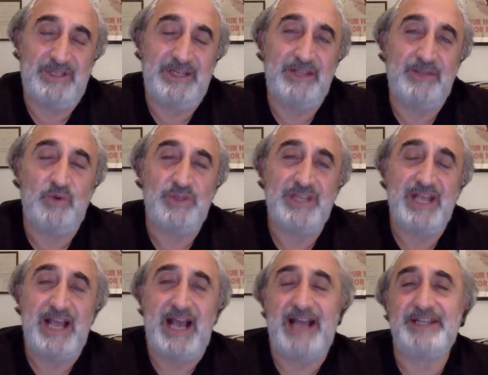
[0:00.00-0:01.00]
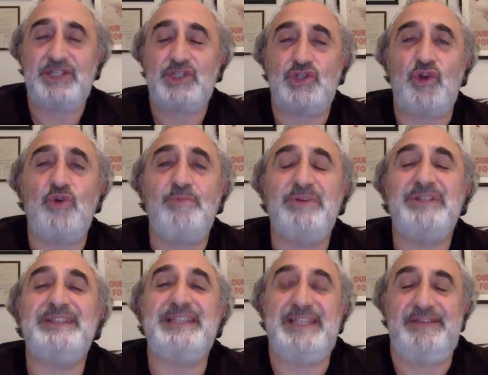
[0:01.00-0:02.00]
In other words, I so
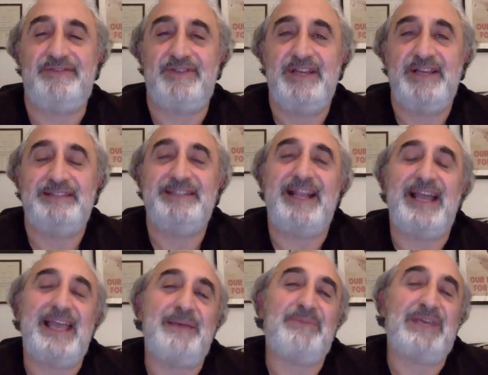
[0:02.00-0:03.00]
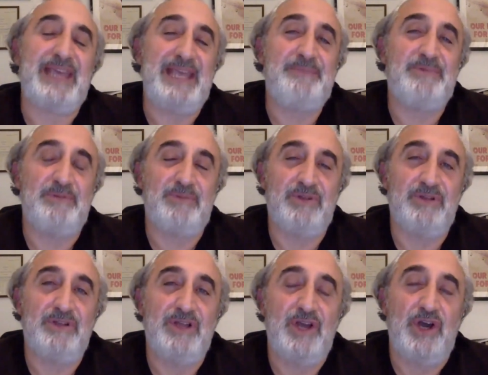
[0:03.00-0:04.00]
believe that I am
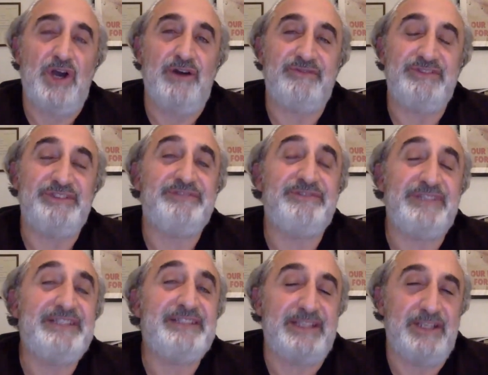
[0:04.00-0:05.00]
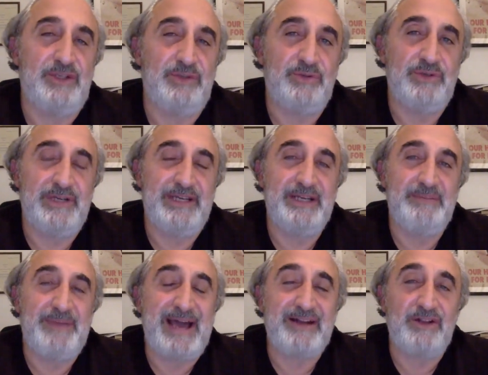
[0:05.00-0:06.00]
capable of defeating you in a
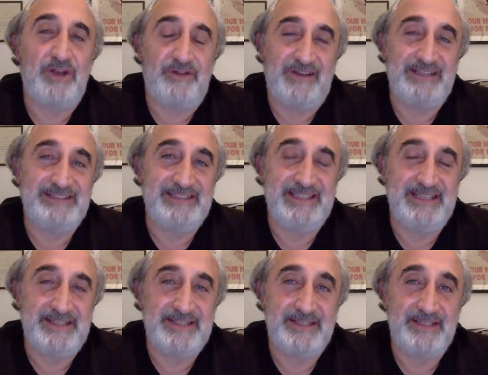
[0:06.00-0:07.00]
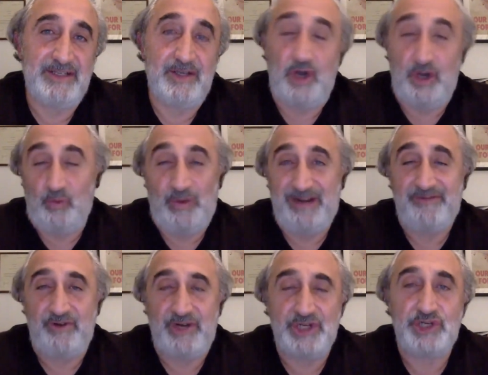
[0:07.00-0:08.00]
battle of ideas on
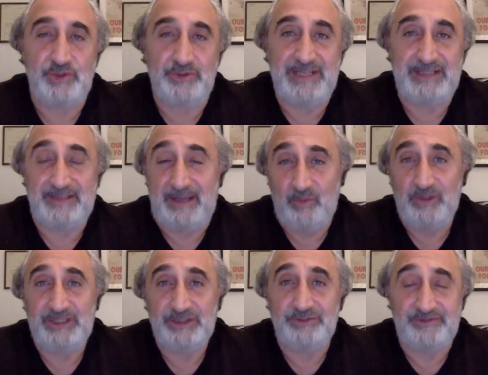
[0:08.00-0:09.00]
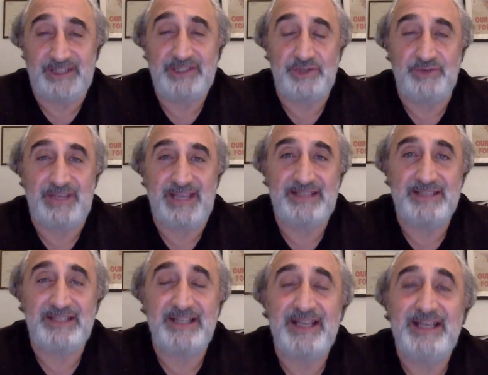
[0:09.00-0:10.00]
whatever issue that I'm willing to fight you
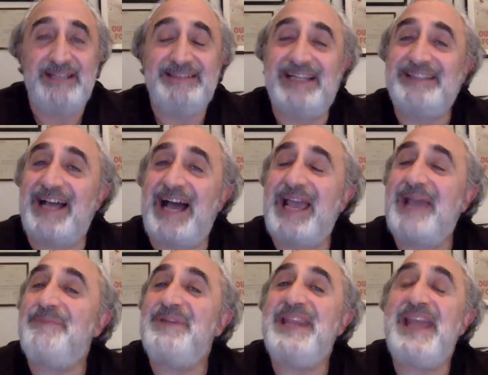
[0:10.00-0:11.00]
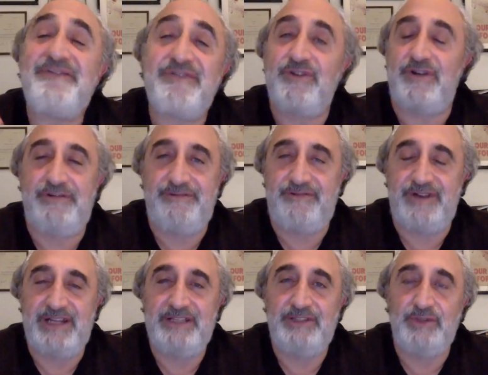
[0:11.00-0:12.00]
against that I am never
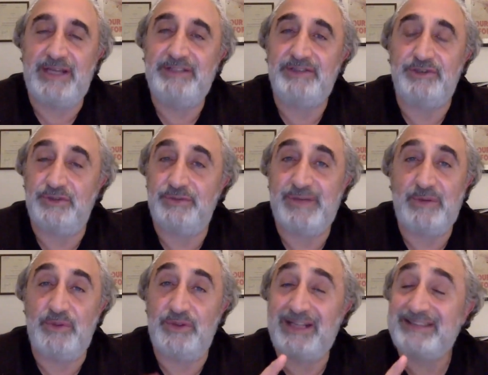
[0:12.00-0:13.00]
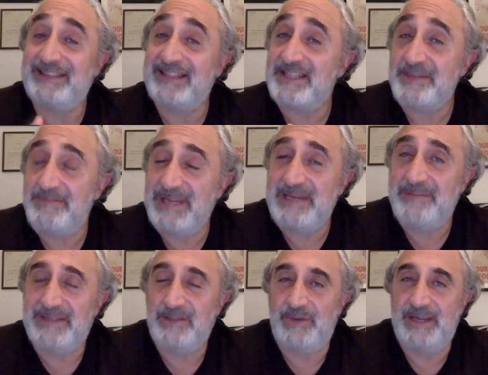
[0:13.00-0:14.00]
afraid to enter the ring with you. Now, that doesn't mean,
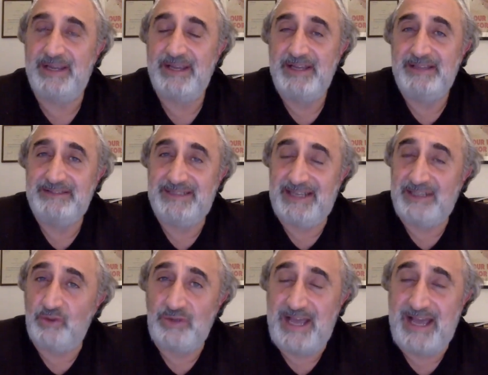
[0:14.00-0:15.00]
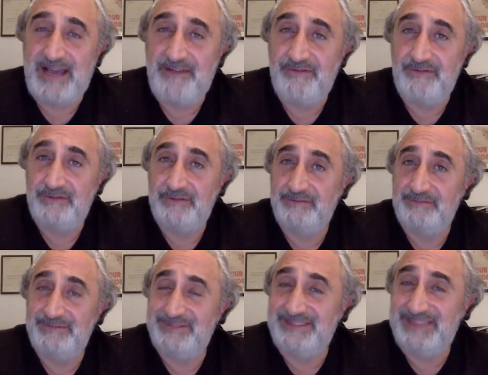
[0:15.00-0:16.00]
by the way, that I don't have
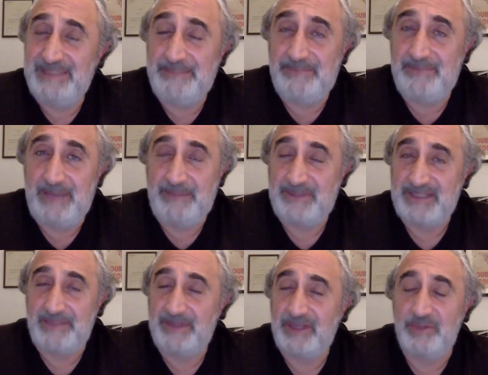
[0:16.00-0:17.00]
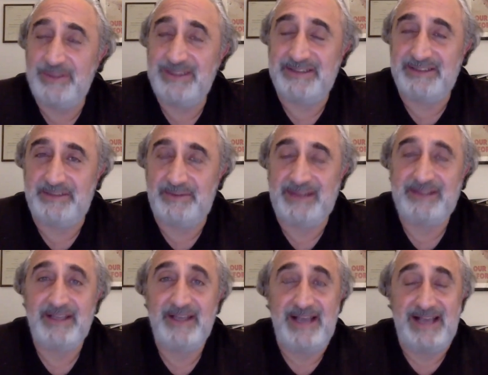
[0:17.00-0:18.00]
deep epistemic humility,
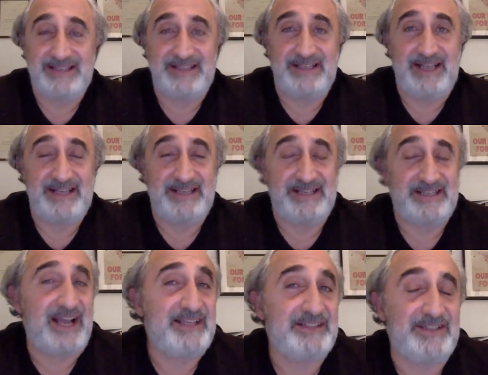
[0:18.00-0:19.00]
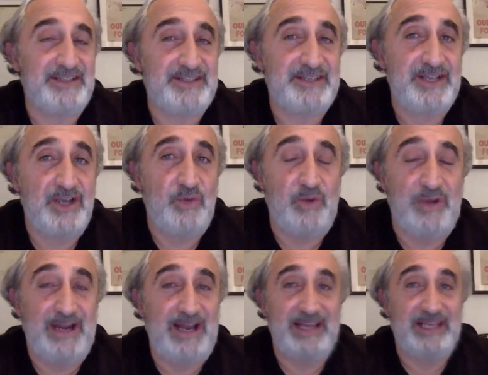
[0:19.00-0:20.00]
right? As a as a scientist,
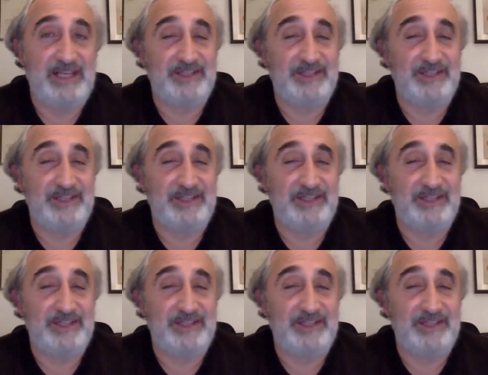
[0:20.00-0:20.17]
when I mm-hmm.